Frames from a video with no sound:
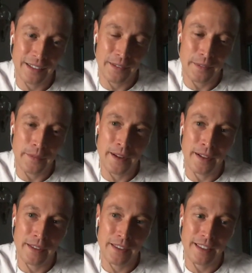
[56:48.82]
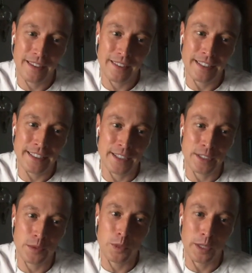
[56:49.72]
well, let's
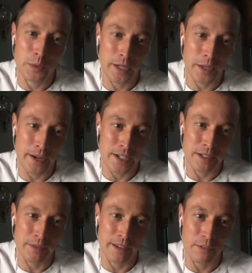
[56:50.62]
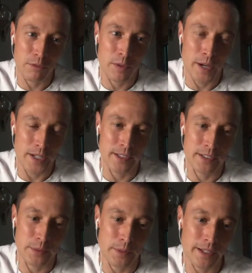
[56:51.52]
answer one quick question. We have 3 questions
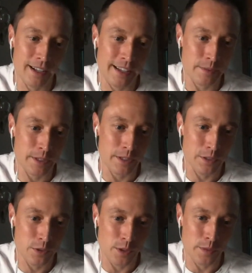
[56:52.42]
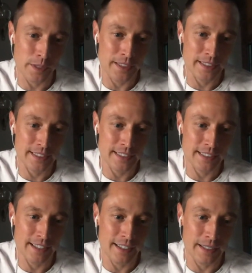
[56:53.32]
this week. I'll ask one of the short ones.
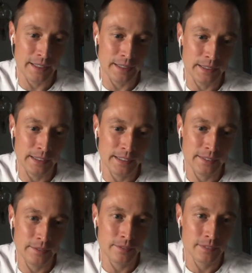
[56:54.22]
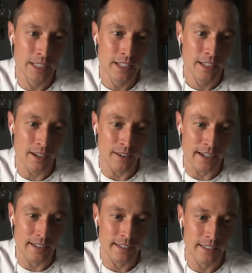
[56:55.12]
All
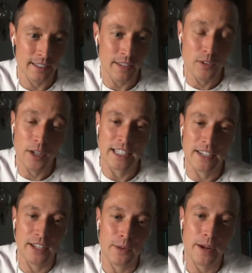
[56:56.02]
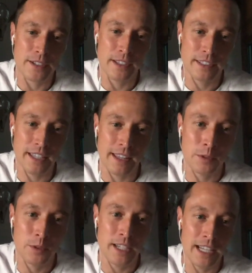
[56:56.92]
right. If you guys have any questions, send them
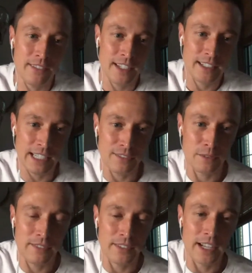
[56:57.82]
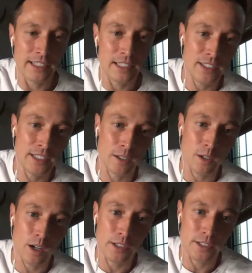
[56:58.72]
to Davey at daveywavey.tv or
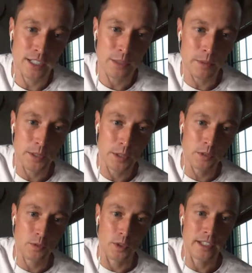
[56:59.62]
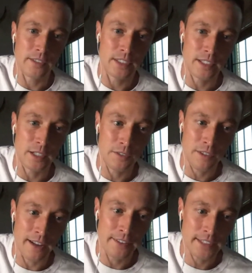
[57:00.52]
call
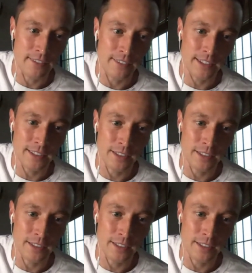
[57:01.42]
612-470-5729.